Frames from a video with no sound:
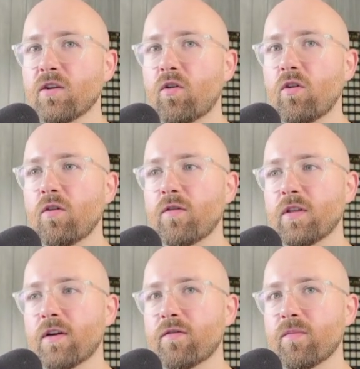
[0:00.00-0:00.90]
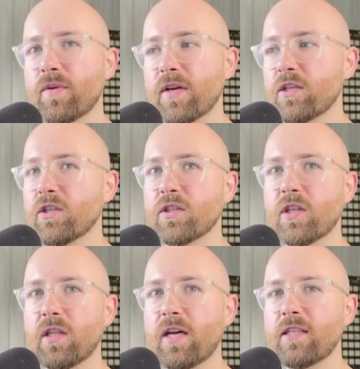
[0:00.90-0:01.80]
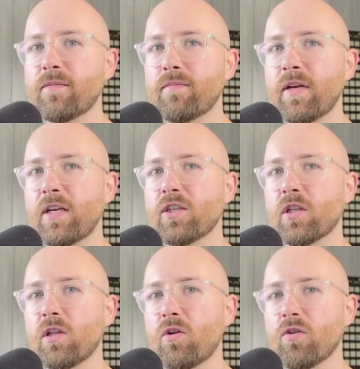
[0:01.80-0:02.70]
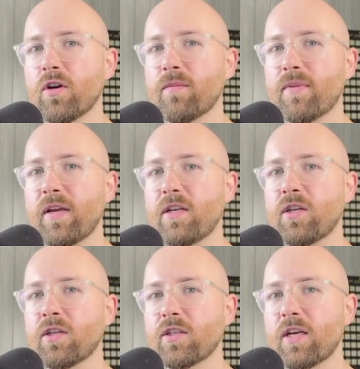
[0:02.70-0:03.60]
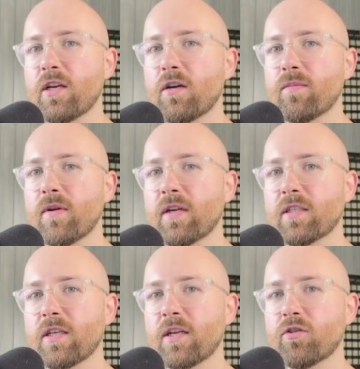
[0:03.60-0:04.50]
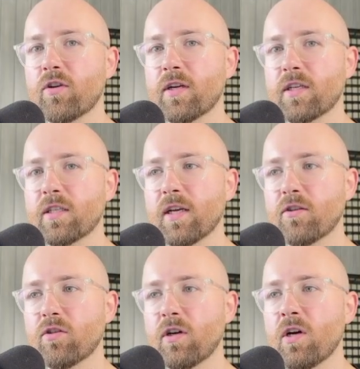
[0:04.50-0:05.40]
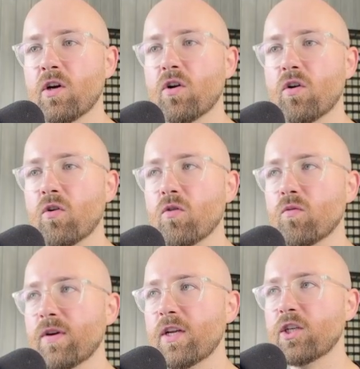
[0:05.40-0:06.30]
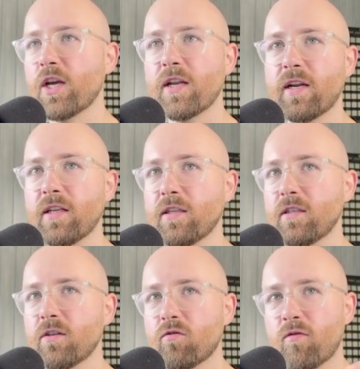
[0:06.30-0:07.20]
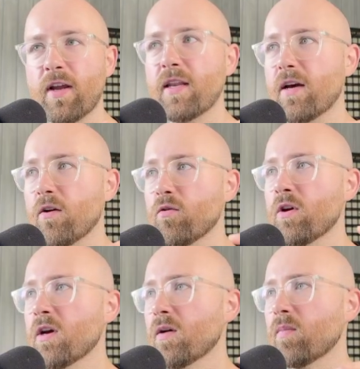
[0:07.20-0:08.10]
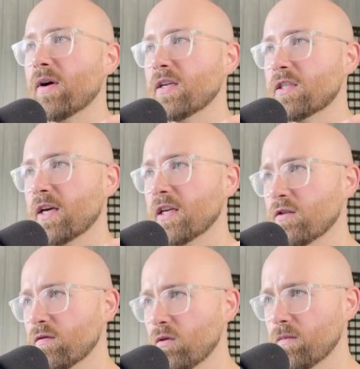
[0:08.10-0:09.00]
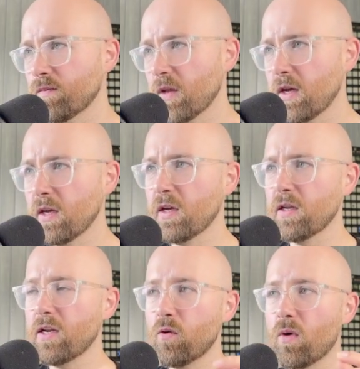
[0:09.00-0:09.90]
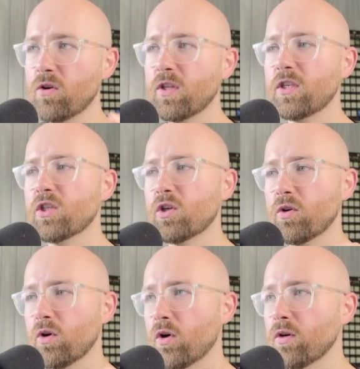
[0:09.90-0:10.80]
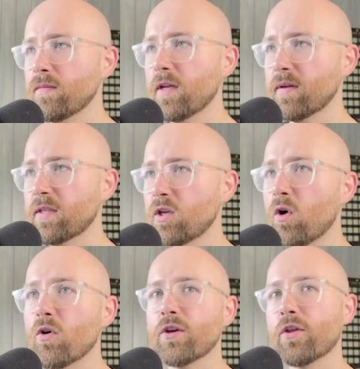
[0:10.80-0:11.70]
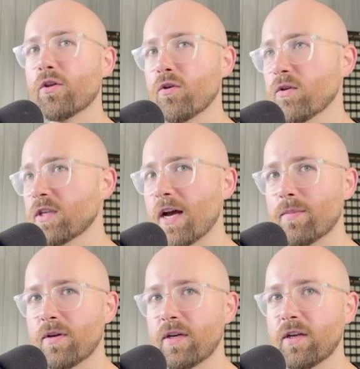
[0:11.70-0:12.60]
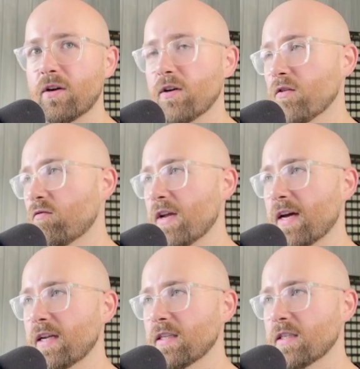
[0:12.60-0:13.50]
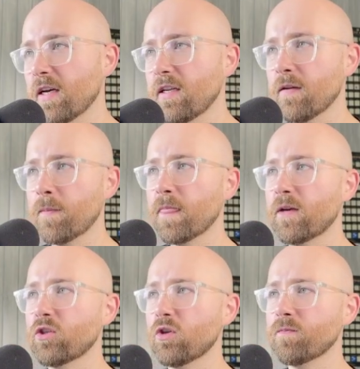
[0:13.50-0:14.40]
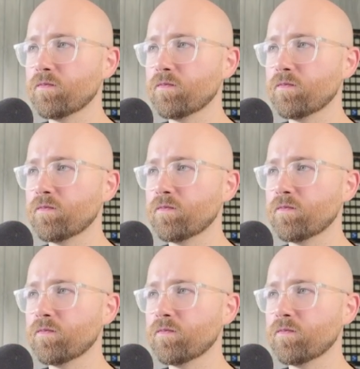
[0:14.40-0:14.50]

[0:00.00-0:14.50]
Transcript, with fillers: all of our different pages, the landing page, the login page, sign up, etc, etc, all being generated right now by Sketchflow. Now, whilst this is going on, let me talk you through what's happening here on the right-hand side. So